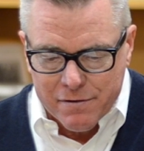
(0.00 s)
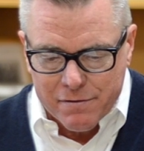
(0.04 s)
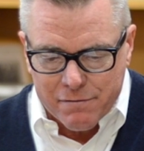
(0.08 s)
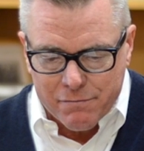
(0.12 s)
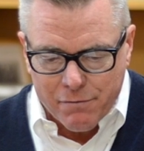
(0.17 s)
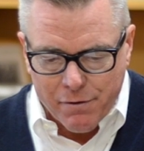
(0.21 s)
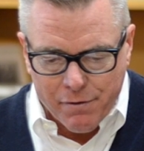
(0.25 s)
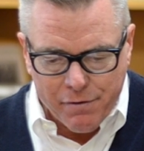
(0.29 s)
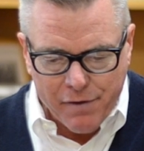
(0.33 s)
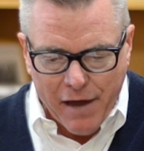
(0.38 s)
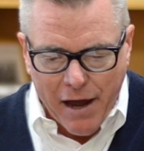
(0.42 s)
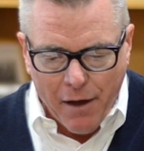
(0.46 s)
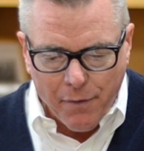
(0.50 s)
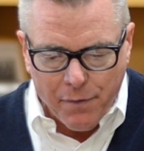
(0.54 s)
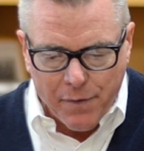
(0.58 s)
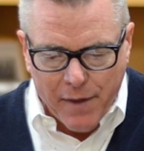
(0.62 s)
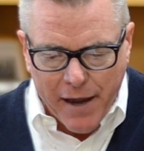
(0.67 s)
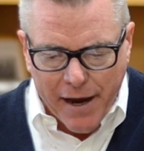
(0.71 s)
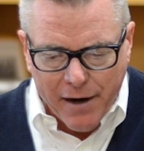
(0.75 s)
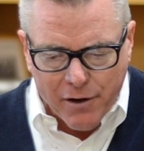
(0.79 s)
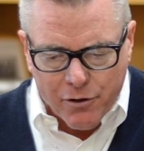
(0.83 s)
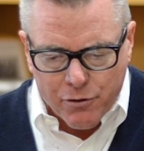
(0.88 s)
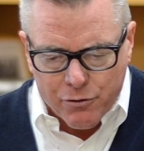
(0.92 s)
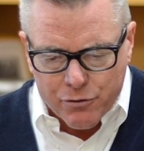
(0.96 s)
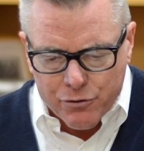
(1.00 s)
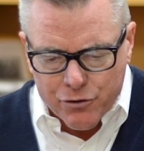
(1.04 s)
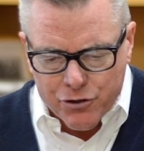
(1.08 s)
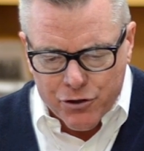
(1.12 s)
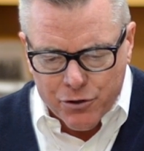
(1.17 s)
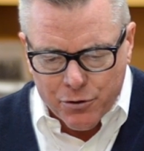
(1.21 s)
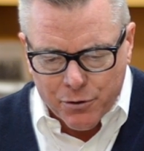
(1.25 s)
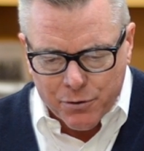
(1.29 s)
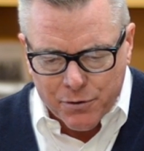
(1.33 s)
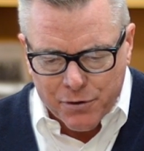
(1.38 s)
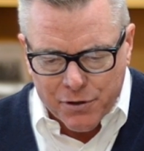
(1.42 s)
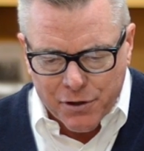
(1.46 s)
Without that
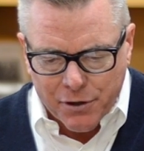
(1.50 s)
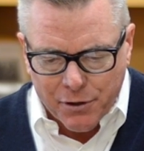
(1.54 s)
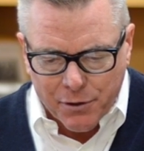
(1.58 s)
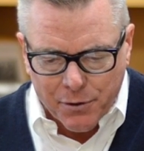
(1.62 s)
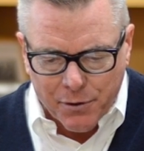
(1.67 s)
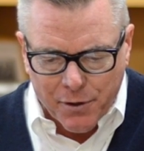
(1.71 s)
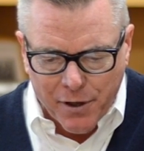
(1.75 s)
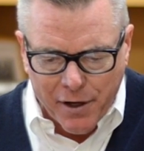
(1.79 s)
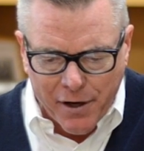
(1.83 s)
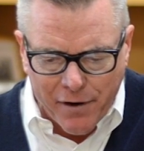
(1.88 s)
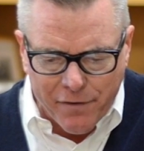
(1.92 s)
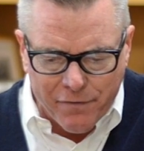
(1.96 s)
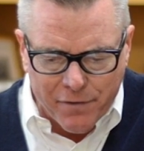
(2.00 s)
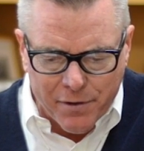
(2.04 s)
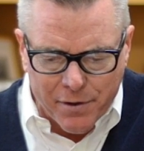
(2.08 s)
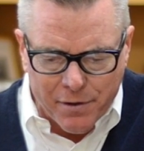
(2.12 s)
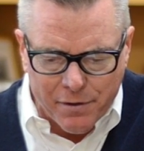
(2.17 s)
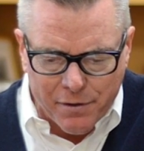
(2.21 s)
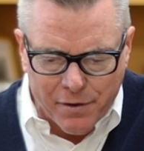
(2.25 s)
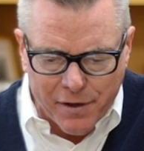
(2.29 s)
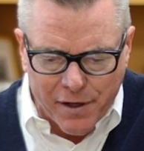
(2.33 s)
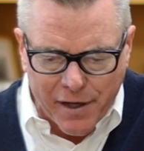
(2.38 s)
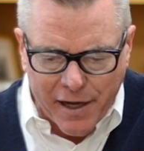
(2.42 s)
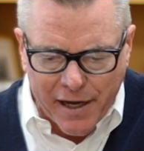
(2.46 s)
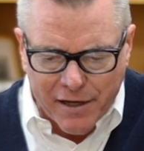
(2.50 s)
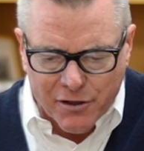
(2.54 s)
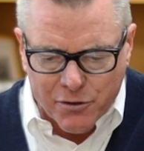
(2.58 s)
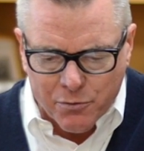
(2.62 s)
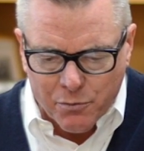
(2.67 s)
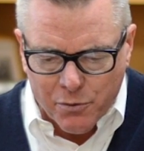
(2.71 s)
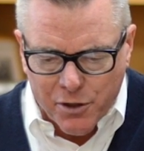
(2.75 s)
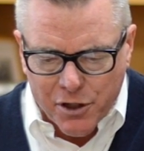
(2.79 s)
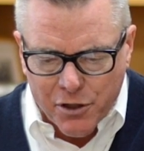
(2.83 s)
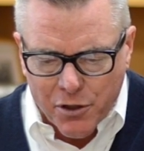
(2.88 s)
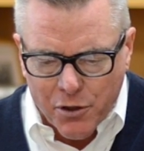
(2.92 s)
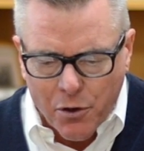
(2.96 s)
crucial tilt, everything as
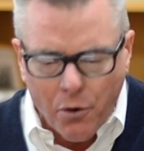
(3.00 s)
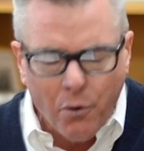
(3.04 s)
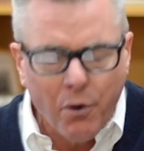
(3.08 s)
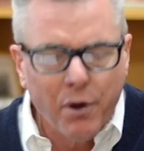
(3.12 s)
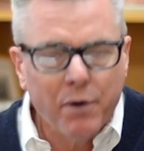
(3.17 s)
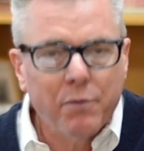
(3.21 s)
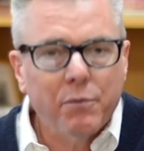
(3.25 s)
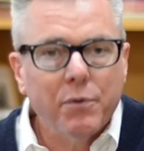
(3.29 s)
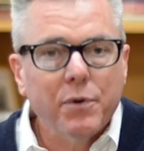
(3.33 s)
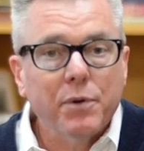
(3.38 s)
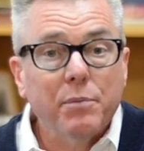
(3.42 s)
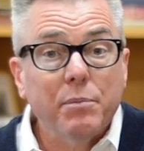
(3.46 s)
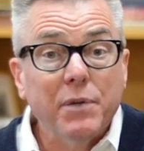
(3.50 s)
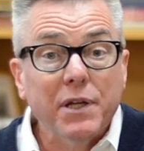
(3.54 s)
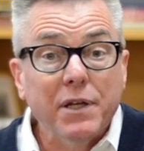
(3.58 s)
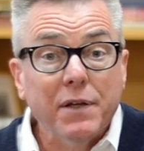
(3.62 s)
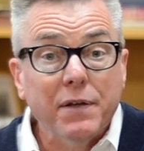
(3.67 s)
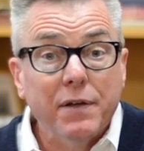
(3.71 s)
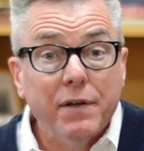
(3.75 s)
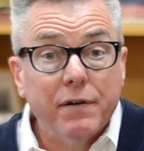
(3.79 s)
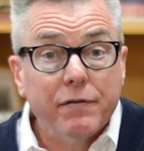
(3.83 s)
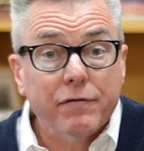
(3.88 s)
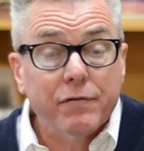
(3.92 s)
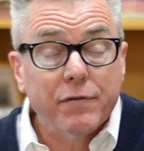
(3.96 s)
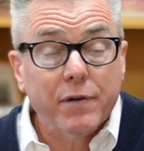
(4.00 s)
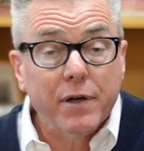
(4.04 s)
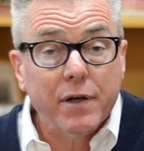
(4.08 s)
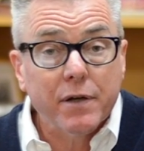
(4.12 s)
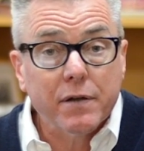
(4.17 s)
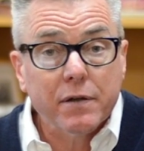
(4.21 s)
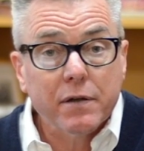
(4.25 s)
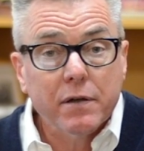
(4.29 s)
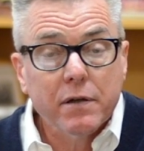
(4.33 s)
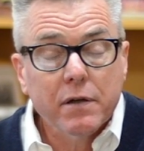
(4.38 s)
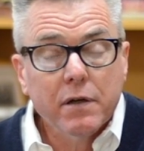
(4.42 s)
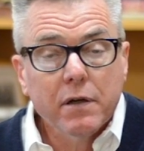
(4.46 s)
we know it would be
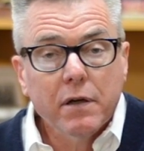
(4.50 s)
different.